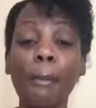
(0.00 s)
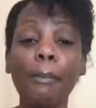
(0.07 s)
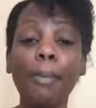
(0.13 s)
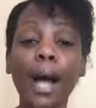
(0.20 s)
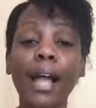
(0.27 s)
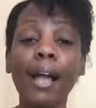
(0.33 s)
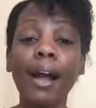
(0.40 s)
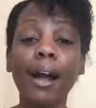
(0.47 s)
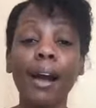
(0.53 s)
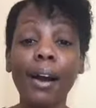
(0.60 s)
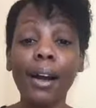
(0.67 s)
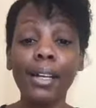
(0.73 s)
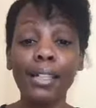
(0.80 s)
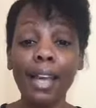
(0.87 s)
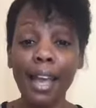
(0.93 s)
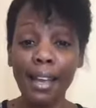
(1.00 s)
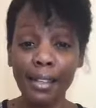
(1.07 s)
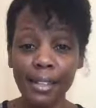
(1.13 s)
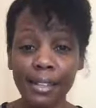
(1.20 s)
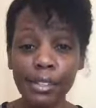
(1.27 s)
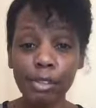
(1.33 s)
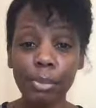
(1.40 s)
My heart
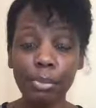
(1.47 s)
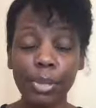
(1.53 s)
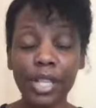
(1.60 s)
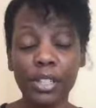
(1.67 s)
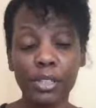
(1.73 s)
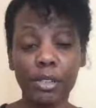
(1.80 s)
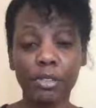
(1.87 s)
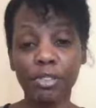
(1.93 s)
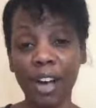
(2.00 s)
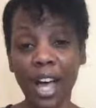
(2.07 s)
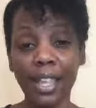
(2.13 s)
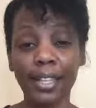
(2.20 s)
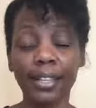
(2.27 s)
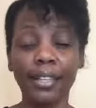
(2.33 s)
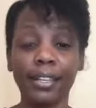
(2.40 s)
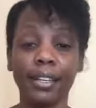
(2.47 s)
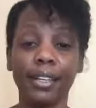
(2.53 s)
is to please you, Father.